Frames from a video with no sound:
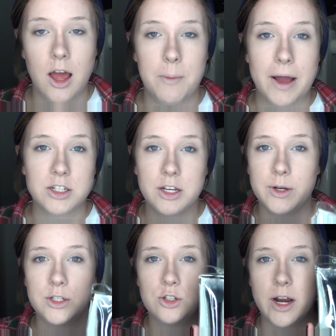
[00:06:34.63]
I'm actually
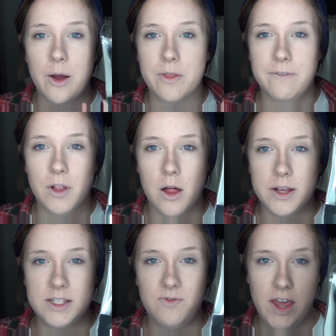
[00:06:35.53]
going to try out the
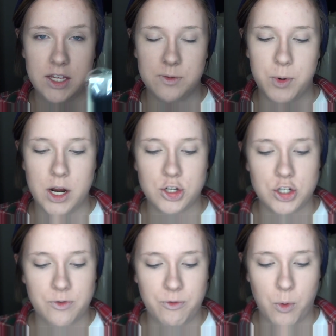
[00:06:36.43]
Flawless Face
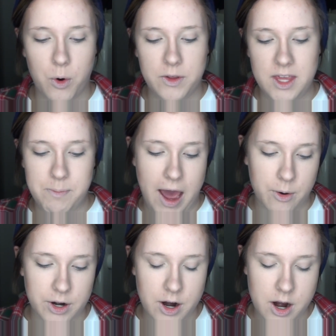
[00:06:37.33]
Brush for the
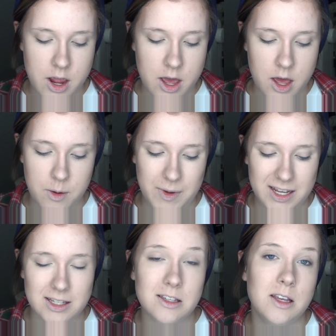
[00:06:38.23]
powder
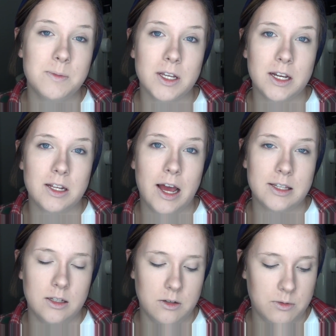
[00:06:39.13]
because it seems like it
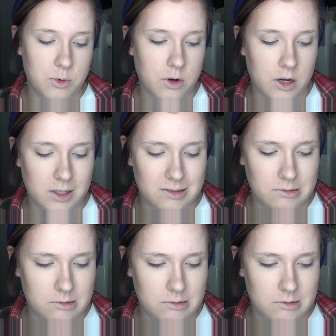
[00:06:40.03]
has a little more,